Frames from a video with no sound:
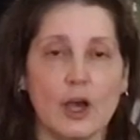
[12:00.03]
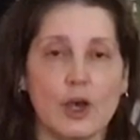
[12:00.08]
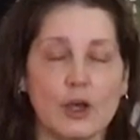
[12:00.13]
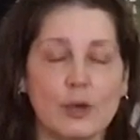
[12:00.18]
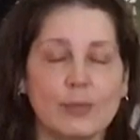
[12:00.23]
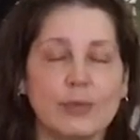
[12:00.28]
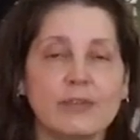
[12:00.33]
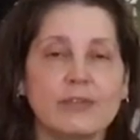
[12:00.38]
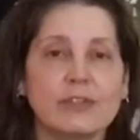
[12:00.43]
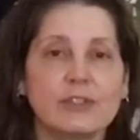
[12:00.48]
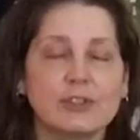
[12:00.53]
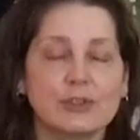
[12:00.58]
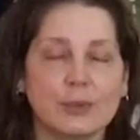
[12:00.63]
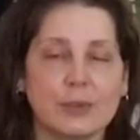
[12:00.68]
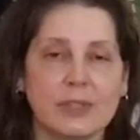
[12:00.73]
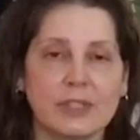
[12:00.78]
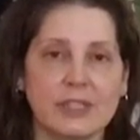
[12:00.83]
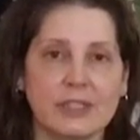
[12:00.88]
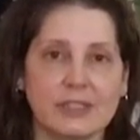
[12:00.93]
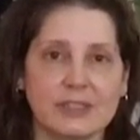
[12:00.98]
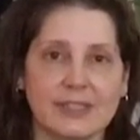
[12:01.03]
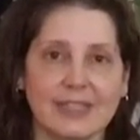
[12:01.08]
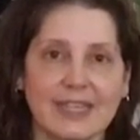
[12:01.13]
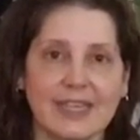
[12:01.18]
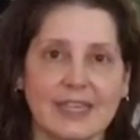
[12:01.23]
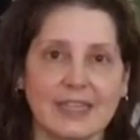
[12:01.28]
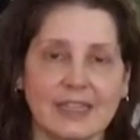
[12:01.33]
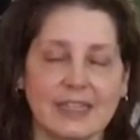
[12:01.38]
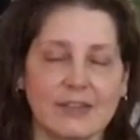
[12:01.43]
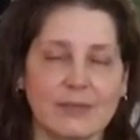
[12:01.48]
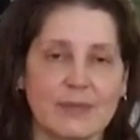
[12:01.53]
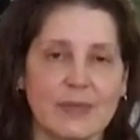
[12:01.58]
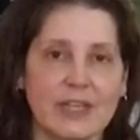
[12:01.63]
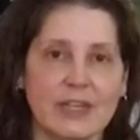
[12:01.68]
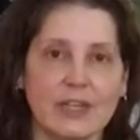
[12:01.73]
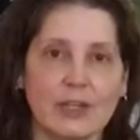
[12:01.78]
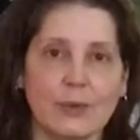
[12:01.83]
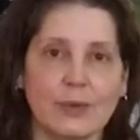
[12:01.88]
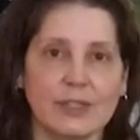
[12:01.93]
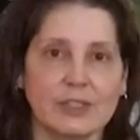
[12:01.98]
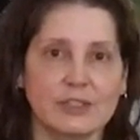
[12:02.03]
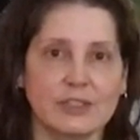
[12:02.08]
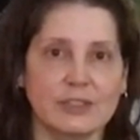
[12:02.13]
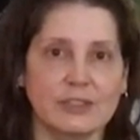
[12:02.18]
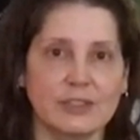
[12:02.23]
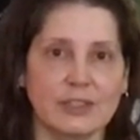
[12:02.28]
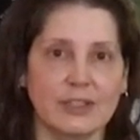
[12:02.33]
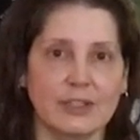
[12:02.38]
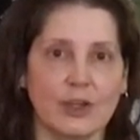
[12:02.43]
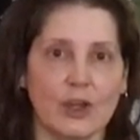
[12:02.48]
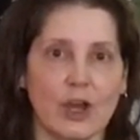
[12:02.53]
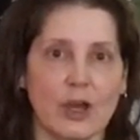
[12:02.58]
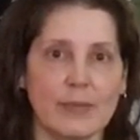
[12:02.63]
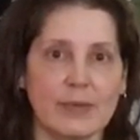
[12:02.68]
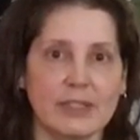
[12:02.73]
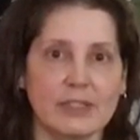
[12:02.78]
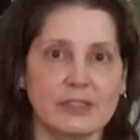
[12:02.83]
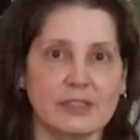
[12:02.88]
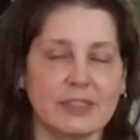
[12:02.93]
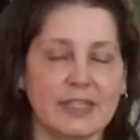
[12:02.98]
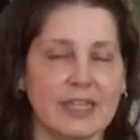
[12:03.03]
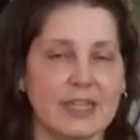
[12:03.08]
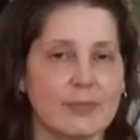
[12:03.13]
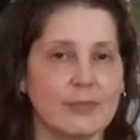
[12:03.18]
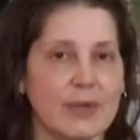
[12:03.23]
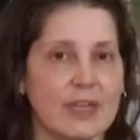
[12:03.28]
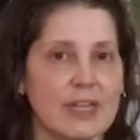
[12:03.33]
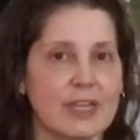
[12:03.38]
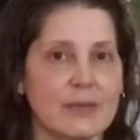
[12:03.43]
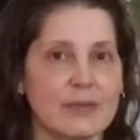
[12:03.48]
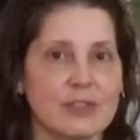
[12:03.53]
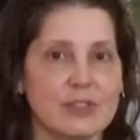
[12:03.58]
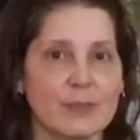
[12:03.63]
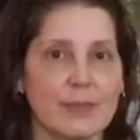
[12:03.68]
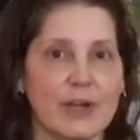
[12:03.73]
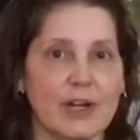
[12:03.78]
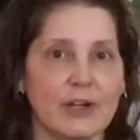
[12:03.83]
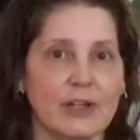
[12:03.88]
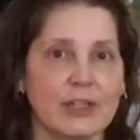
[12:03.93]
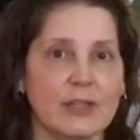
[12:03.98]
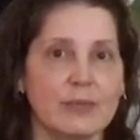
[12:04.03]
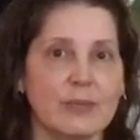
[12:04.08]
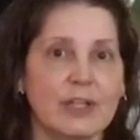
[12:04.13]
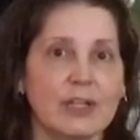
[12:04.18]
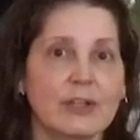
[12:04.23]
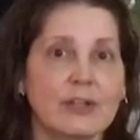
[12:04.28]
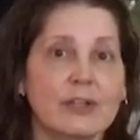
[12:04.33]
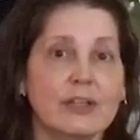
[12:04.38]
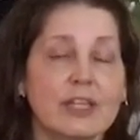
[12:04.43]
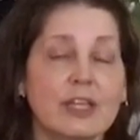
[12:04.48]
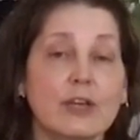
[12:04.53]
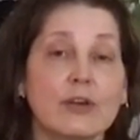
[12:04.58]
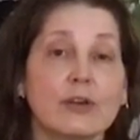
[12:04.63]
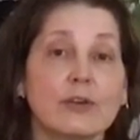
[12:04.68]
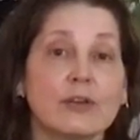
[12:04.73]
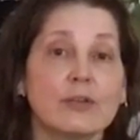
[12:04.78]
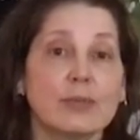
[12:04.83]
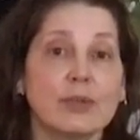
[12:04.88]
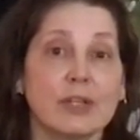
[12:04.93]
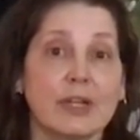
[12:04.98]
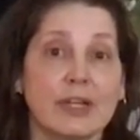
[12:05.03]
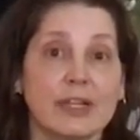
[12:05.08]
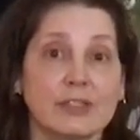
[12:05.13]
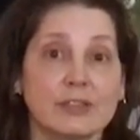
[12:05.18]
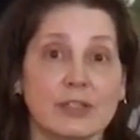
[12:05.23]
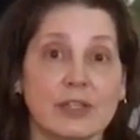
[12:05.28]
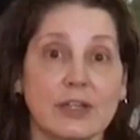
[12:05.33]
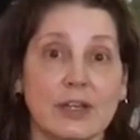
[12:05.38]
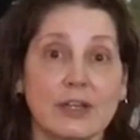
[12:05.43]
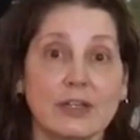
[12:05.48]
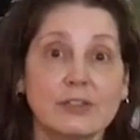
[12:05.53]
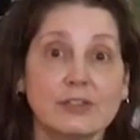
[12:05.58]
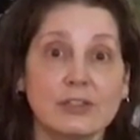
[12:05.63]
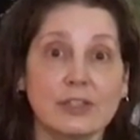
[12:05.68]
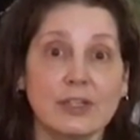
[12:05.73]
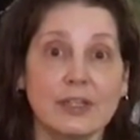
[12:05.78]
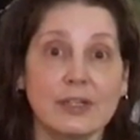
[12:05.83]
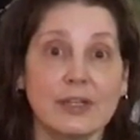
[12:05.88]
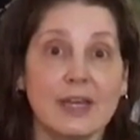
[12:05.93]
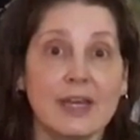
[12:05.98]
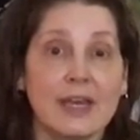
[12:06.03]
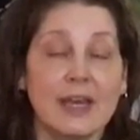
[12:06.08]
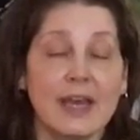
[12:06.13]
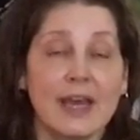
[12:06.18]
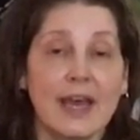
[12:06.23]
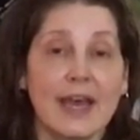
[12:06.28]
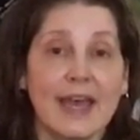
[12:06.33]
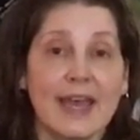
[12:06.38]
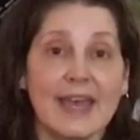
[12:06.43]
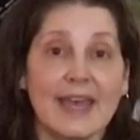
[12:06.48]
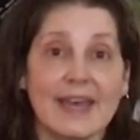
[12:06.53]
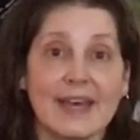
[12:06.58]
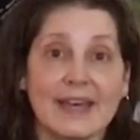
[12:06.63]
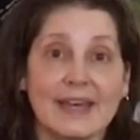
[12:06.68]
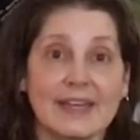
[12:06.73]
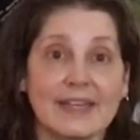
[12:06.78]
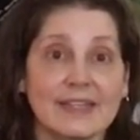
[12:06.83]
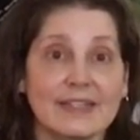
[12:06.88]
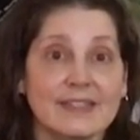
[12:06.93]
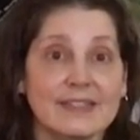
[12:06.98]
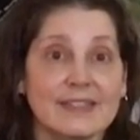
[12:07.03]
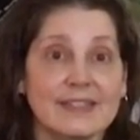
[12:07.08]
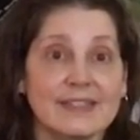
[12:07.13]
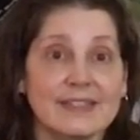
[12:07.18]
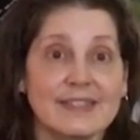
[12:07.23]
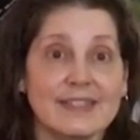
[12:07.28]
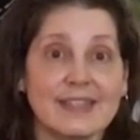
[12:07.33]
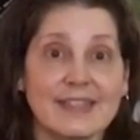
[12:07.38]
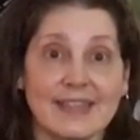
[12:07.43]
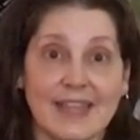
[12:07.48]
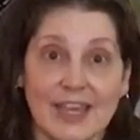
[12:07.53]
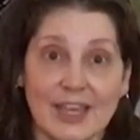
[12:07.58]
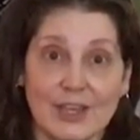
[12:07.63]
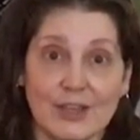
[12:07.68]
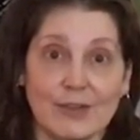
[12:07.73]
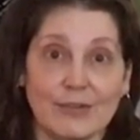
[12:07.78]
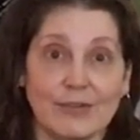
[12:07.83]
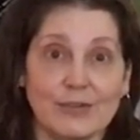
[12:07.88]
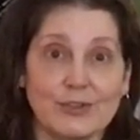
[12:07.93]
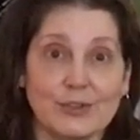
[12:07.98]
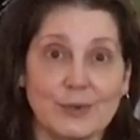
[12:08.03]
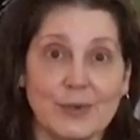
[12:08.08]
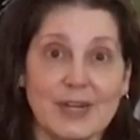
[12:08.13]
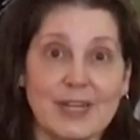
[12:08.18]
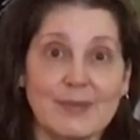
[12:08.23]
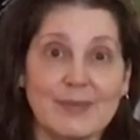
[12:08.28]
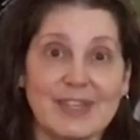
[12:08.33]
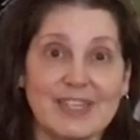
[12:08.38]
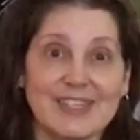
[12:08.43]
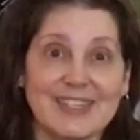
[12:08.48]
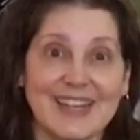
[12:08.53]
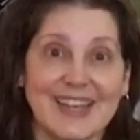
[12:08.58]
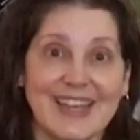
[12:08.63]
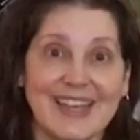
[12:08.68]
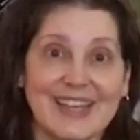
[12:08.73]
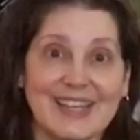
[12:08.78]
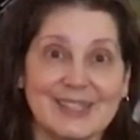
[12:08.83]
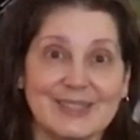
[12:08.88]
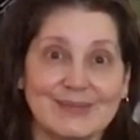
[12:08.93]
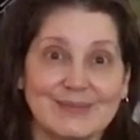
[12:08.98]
hope you've enjoyed this. Again, leave me any questions in the comments. Again, my name is Marilyn Miller, the owner of Pilates on Hudson. And thank you for joining me today.